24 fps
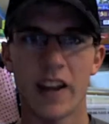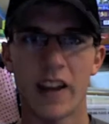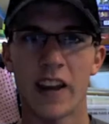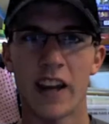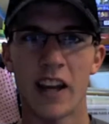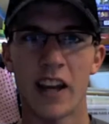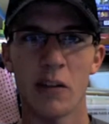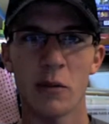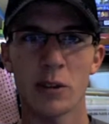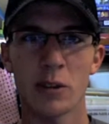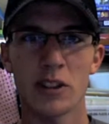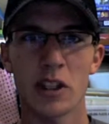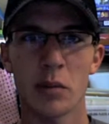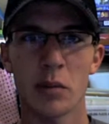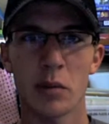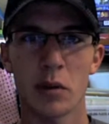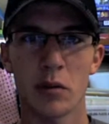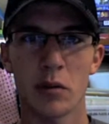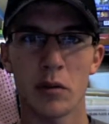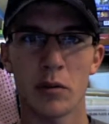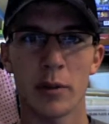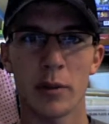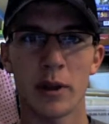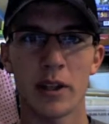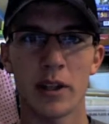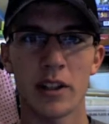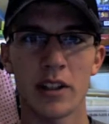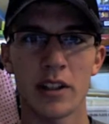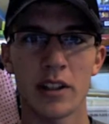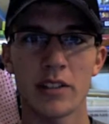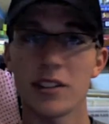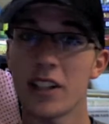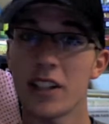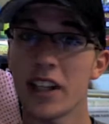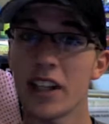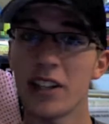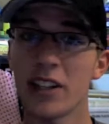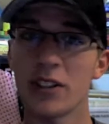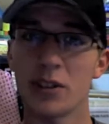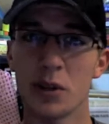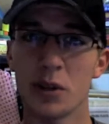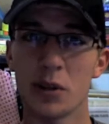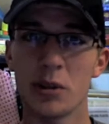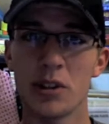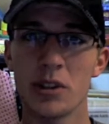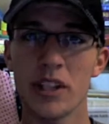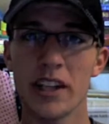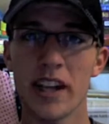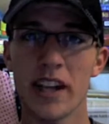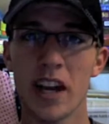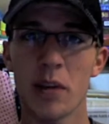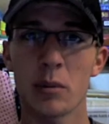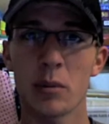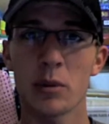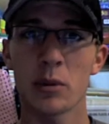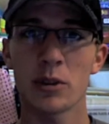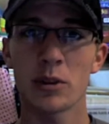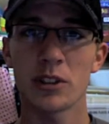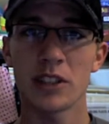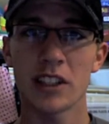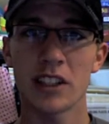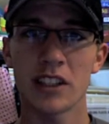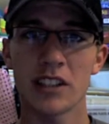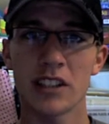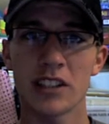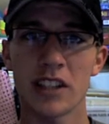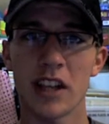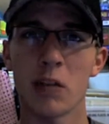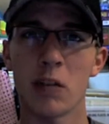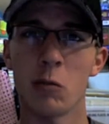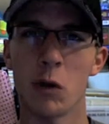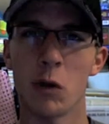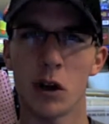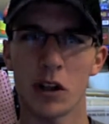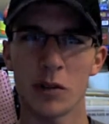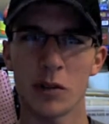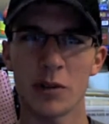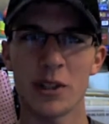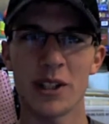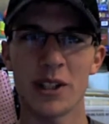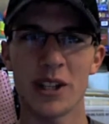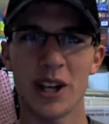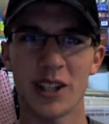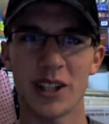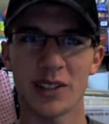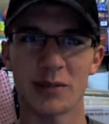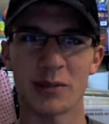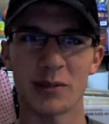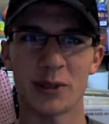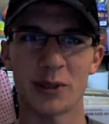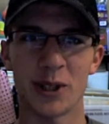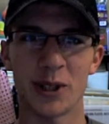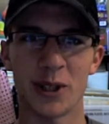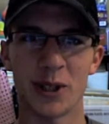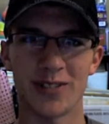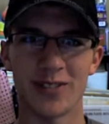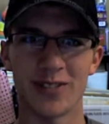Hey, what's up everybody? Today is Tuesday, April 6th, and welcome to The Awesome Show.